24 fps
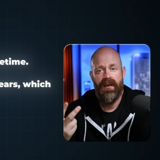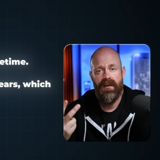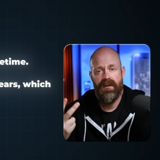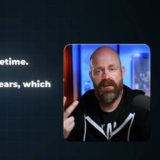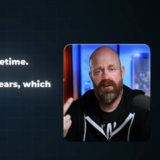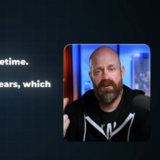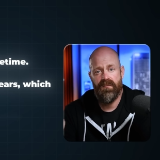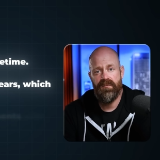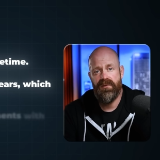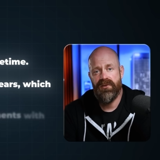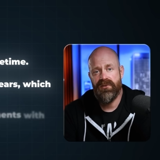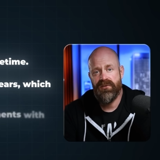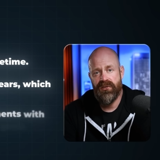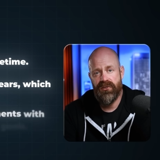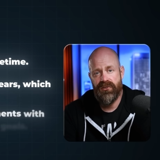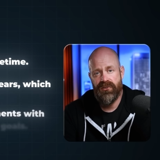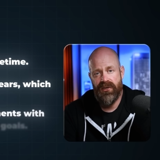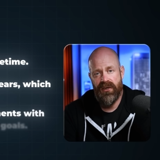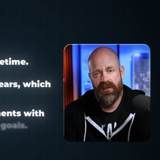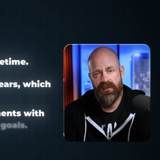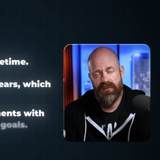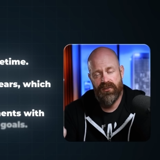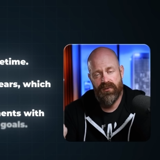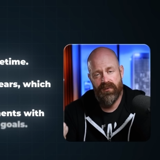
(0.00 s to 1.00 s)
You'll miss the
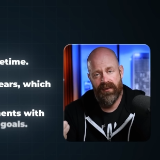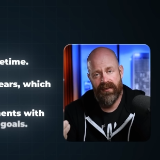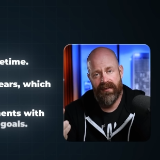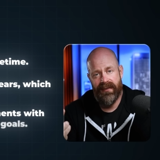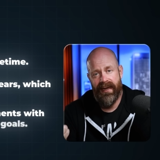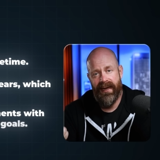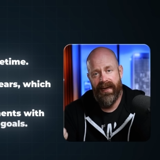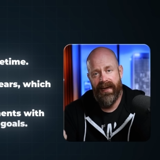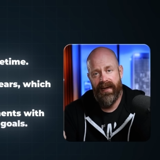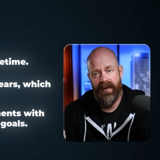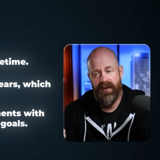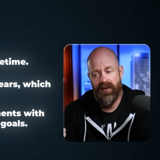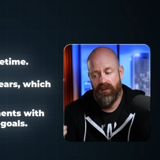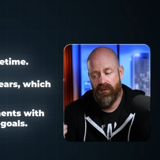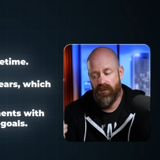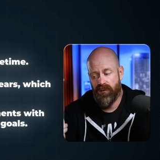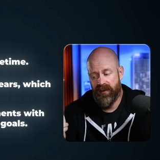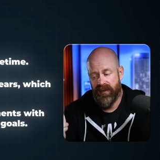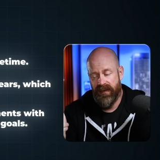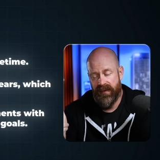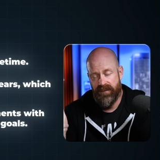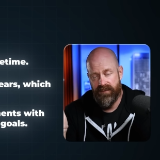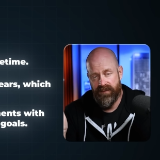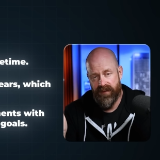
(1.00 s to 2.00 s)
chance to align your
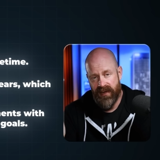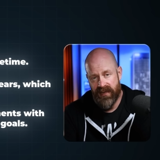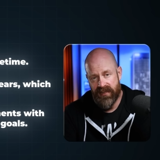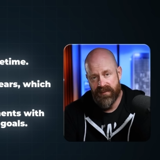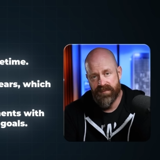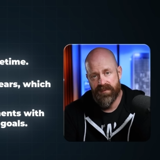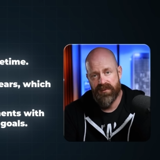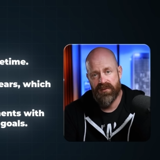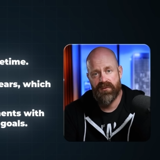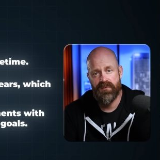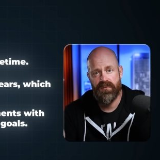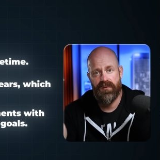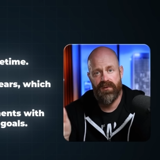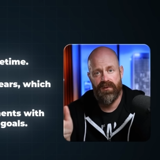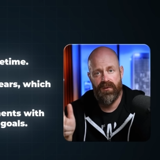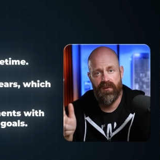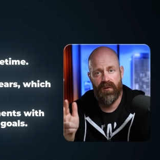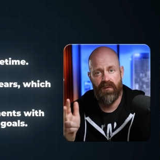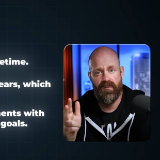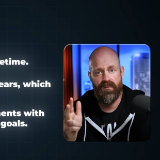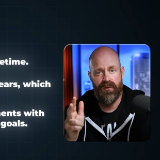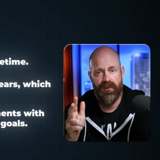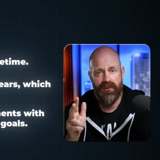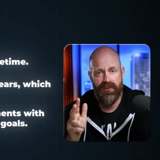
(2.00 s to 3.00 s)
investments with
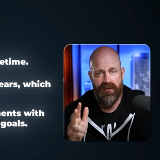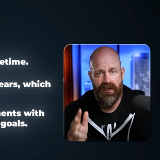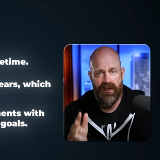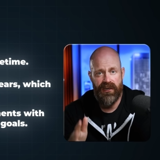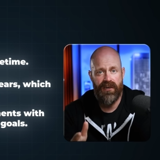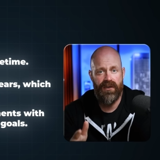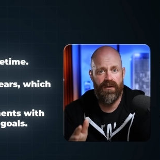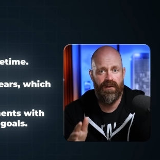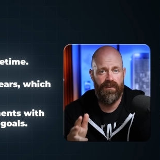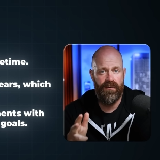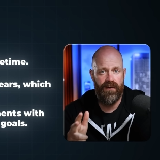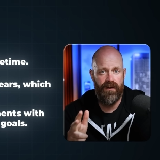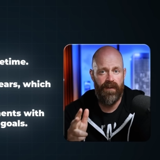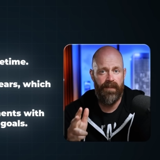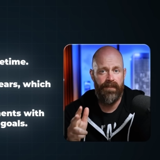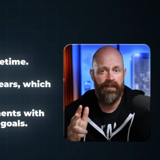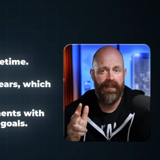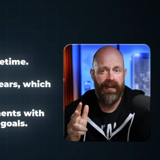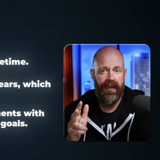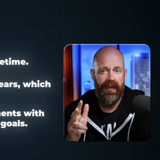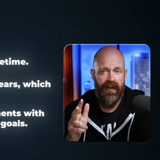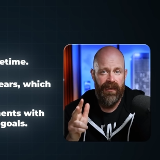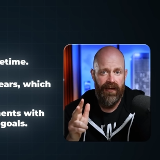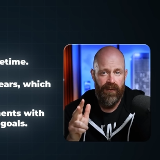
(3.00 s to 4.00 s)
your particular
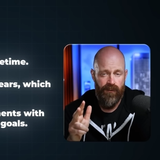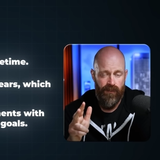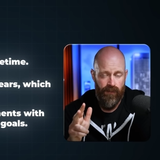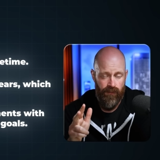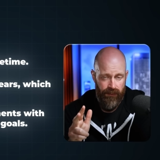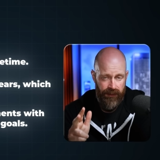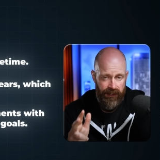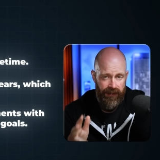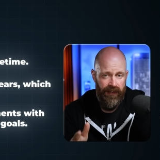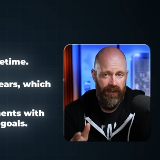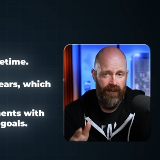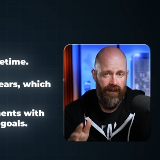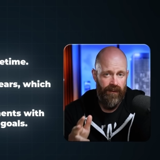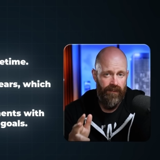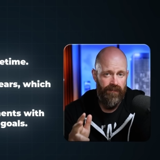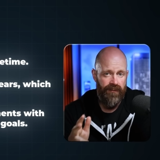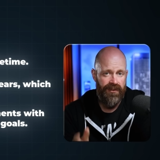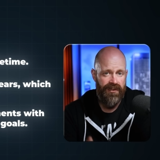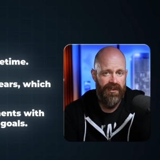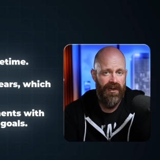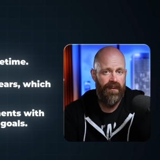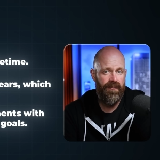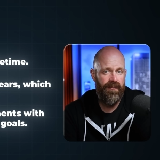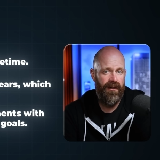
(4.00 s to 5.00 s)
real
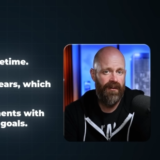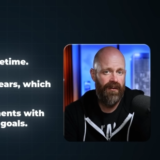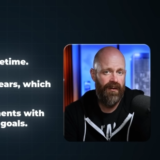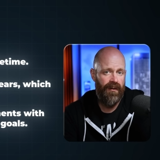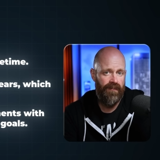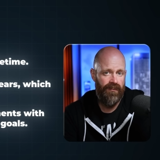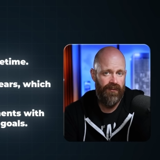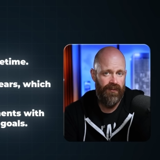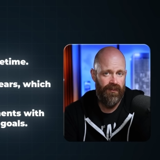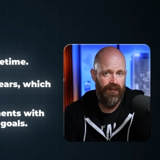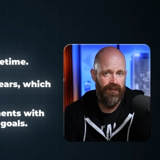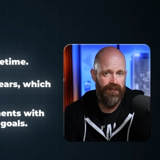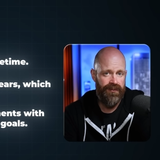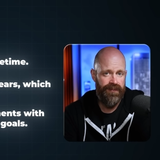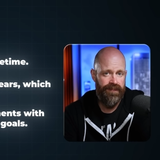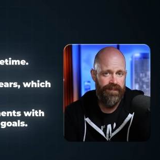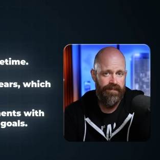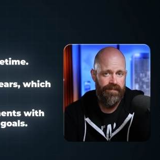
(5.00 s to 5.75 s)
retirement income goals.